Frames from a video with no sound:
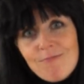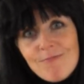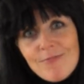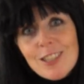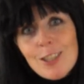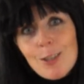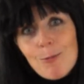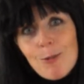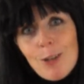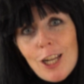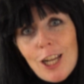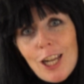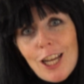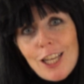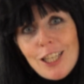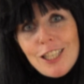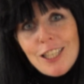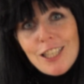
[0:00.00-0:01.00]
give me a
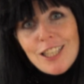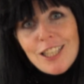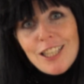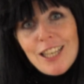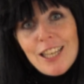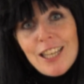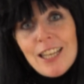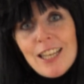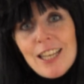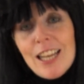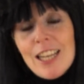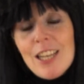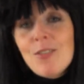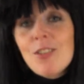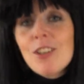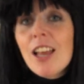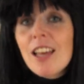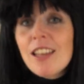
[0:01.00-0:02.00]
like. And
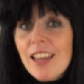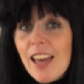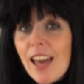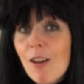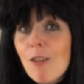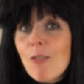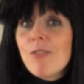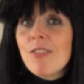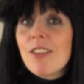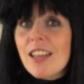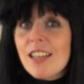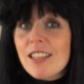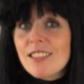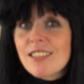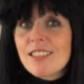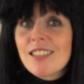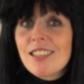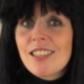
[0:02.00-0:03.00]
if you like the
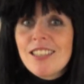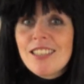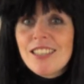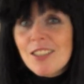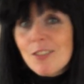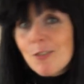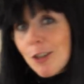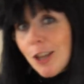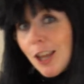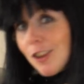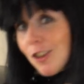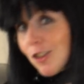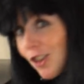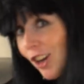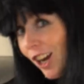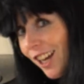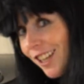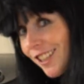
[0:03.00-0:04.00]
outfit, if you like the
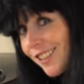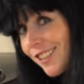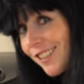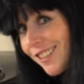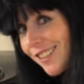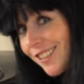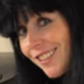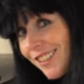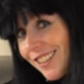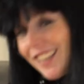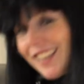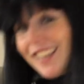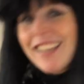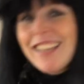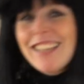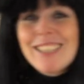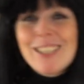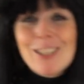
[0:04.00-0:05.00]
dress,
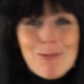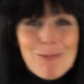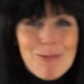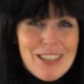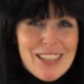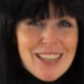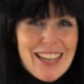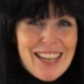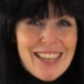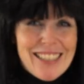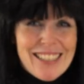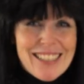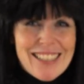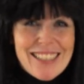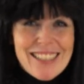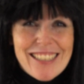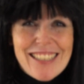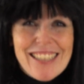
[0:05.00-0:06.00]
give me a
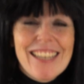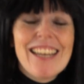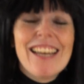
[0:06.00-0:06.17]
like.